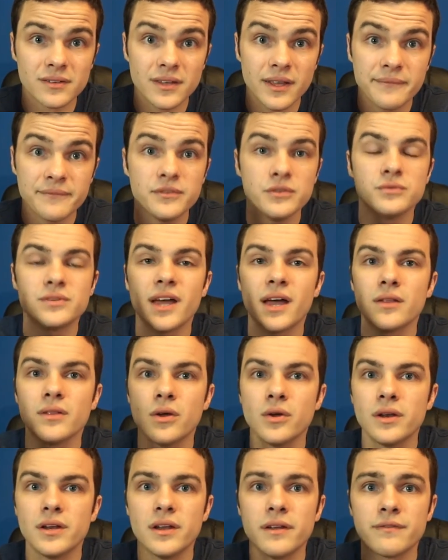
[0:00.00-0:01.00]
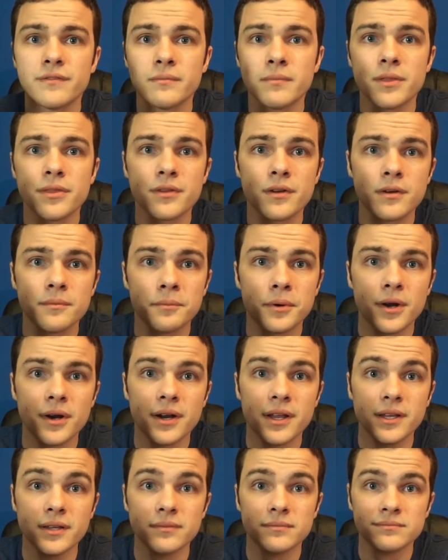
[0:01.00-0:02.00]
If you downloaded it from a third
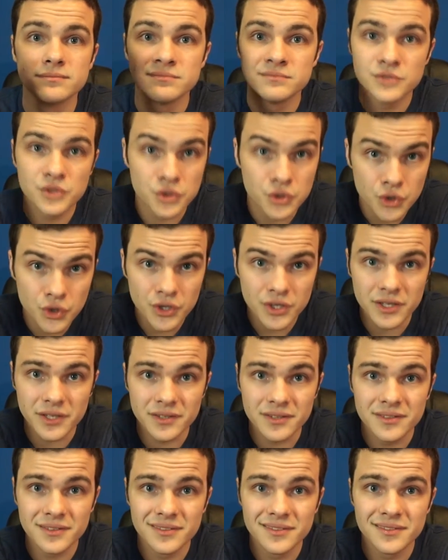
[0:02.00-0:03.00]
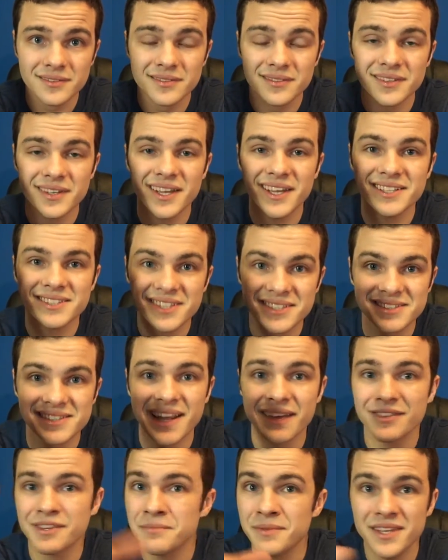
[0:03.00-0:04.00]
party, you're good. It doesn't
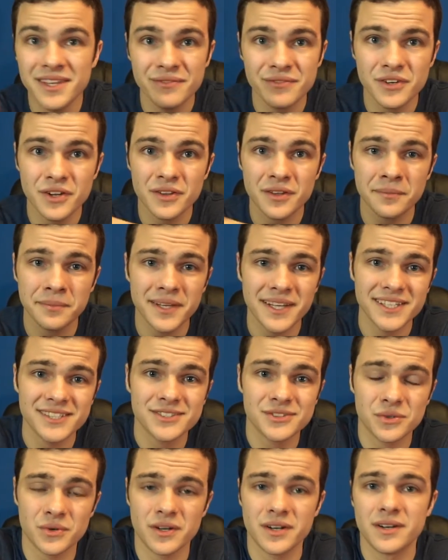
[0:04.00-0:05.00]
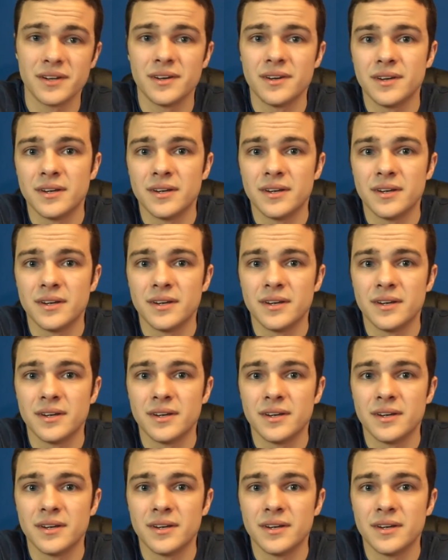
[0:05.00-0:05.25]
have to be even on the Play Store.